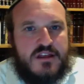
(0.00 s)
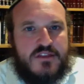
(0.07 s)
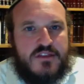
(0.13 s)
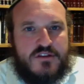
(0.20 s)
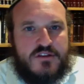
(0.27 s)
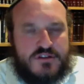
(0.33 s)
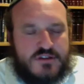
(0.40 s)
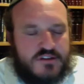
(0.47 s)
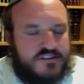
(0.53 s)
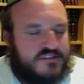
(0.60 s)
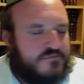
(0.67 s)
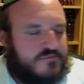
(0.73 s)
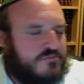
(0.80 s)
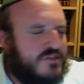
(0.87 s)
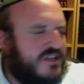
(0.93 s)
There should
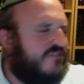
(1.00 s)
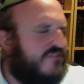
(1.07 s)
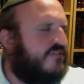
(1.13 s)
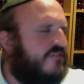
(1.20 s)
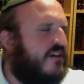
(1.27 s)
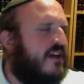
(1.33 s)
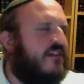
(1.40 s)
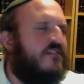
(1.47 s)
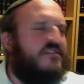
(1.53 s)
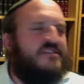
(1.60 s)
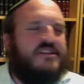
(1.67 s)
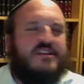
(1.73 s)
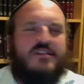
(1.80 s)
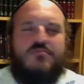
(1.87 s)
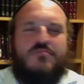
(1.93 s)
just be fires
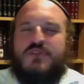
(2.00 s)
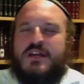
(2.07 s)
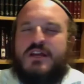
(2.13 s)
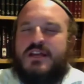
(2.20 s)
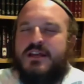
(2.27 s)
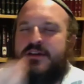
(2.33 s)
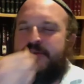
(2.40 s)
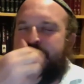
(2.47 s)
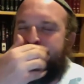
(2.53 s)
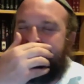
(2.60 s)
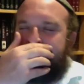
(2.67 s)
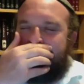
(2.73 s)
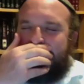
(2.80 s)
celebrating